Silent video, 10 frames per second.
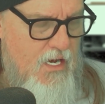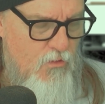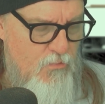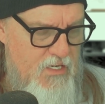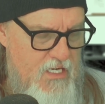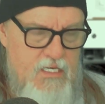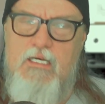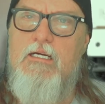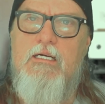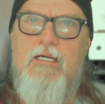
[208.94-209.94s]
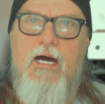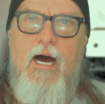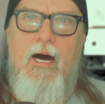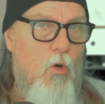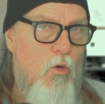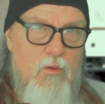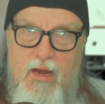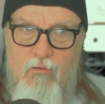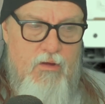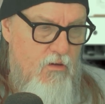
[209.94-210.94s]
There will be a
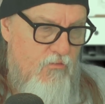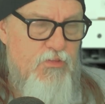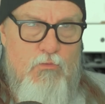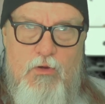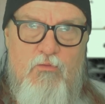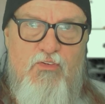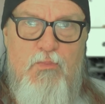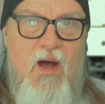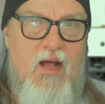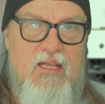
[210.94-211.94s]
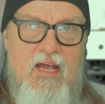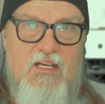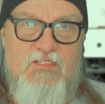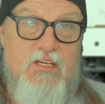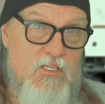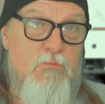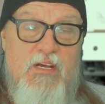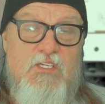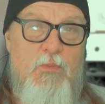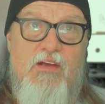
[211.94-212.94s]
whole area of the room for podcasting. It's a
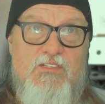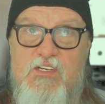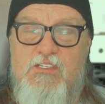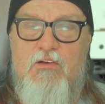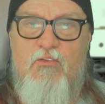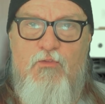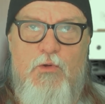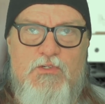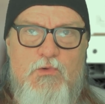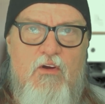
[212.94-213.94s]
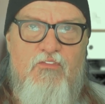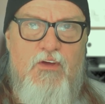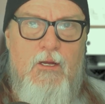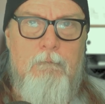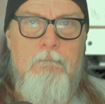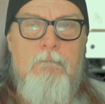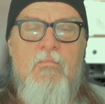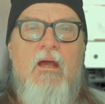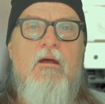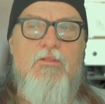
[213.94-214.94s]
big space, 640 square feet.
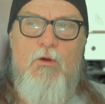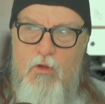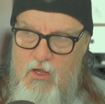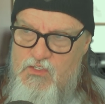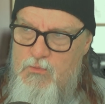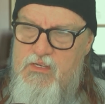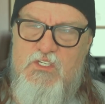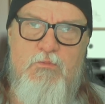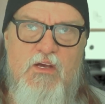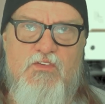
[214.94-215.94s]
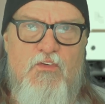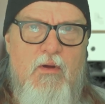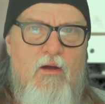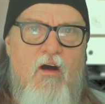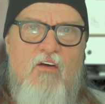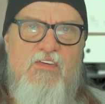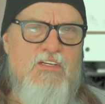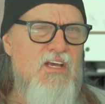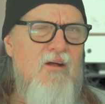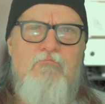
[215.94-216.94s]
There will also be a space for my
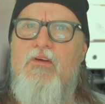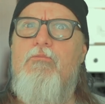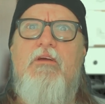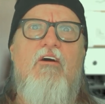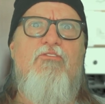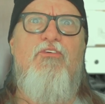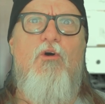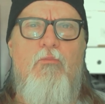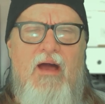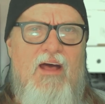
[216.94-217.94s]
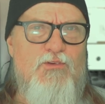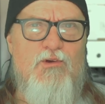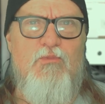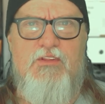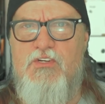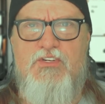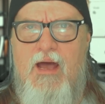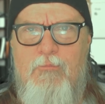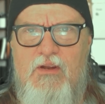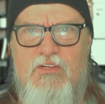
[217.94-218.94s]
office. There'll be a full bathroom with a
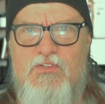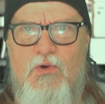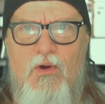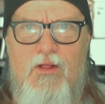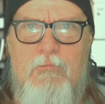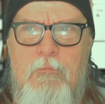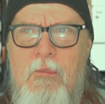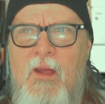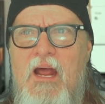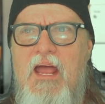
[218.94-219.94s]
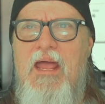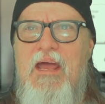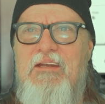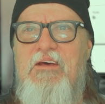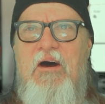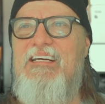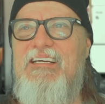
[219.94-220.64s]
Japanese toilet and